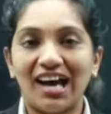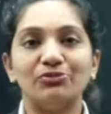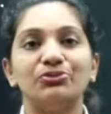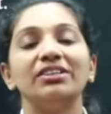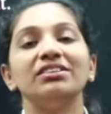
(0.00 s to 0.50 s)
are
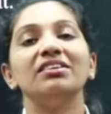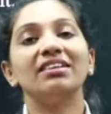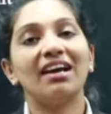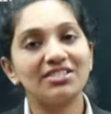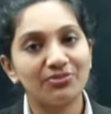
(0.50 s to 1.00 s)
further
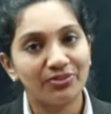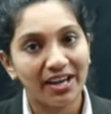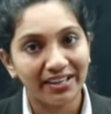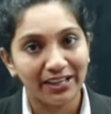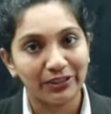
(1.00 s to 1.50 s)

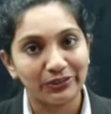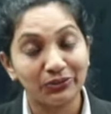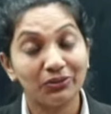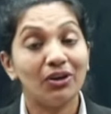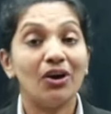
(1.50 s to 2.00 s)
classified
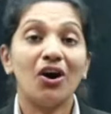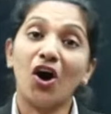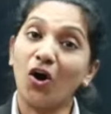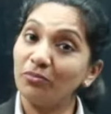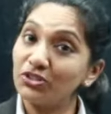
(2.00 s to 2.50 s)
into
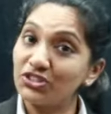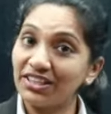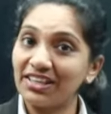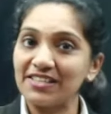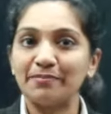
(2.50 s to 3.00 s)

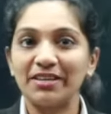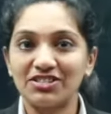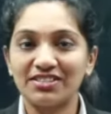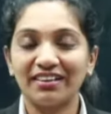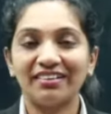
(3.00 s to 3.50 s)
homogeneous
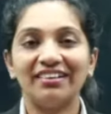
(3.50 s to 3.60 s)
mixture